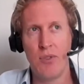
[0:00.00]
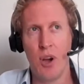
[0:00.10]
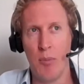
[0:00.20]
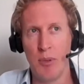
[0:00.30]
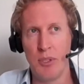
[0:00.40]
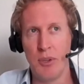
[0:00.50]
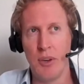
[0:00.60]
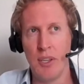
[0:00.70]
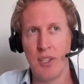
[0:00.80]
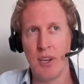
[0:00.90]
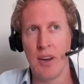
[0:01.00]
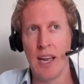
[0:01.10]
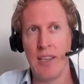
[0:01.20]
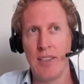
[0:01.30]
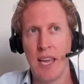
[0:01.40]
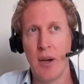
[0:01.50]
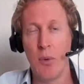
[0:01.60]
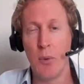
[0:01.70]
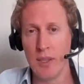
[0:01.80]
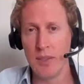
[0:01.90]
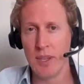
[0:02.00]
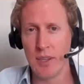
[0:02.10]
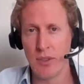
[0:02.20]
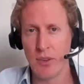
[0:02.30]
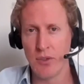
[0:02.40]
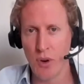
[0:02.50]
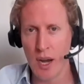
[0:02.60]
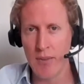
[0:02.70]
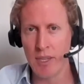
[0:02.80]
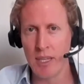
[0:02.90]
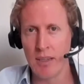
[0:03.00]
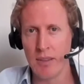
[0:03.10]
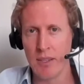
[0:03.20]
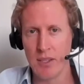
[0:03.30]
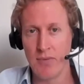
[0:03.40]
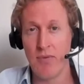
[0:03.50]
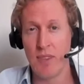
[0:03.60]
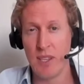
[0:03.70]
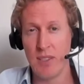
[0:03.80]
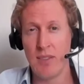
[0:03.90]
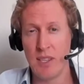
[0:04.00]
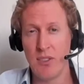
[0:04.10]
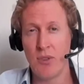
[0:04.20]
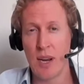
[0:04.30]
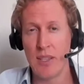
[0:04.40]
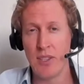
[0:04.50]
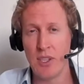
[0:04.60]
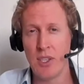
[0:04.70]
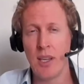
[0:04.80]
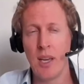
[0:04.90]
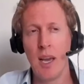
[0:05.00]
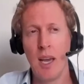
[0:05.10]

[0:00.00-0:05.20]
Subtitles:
opportunities here and tailwinds that are sort of driving this transition.